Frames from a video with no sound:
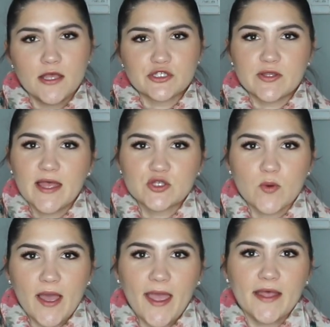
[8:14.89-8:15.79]
So that's
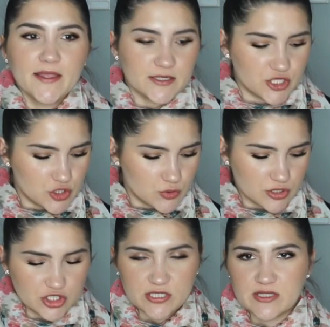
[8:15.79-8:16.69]
why I like to
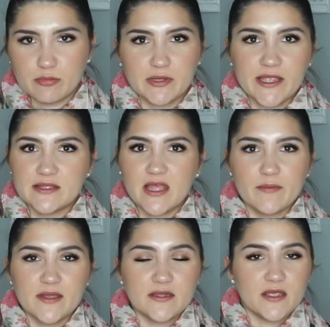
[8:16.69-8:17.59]
use just the plain
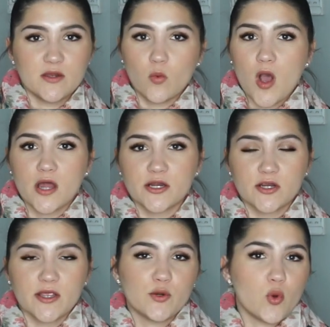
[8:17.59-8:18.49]
lemon and
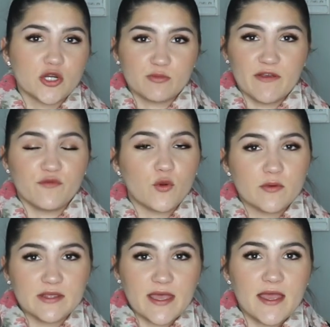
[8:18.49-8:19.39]
water and wash my floor
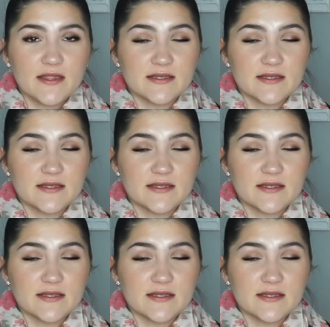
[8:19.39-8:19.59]
with that,